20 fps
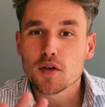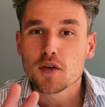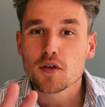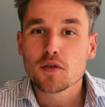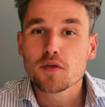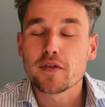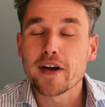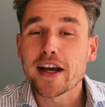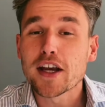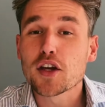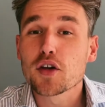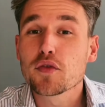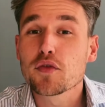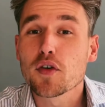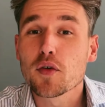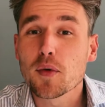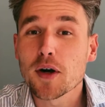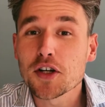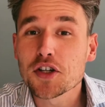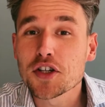Thank you for
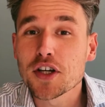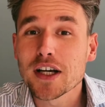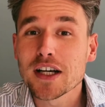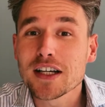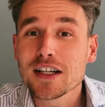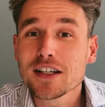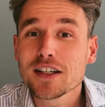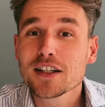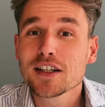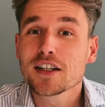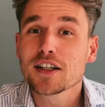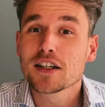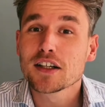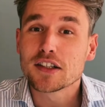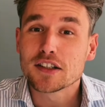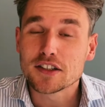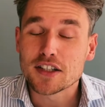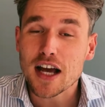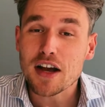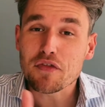watching.
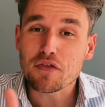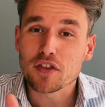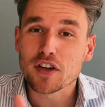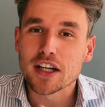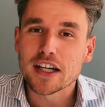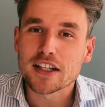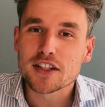Definitely